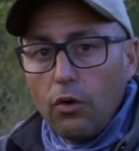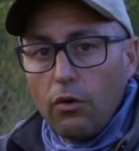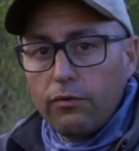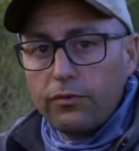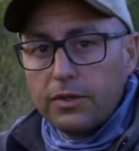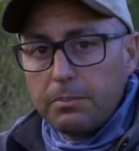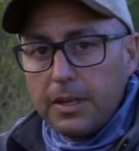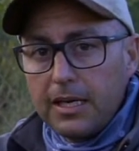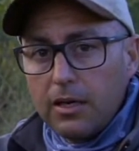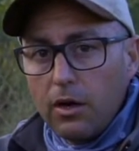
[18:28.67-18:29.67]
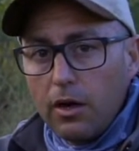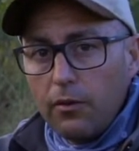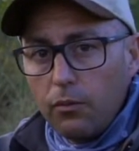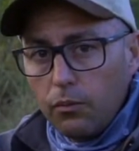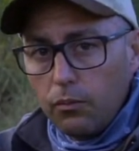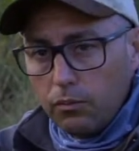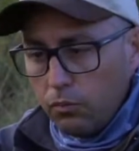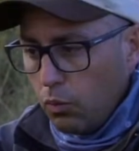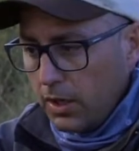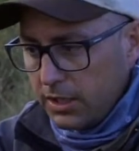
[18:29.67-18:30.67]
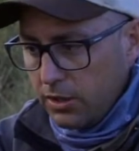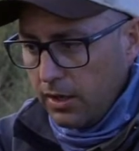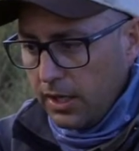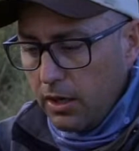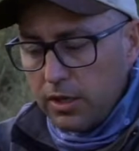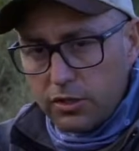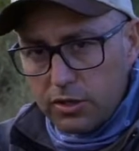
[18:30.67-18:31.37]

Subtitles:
off depending on what's going on.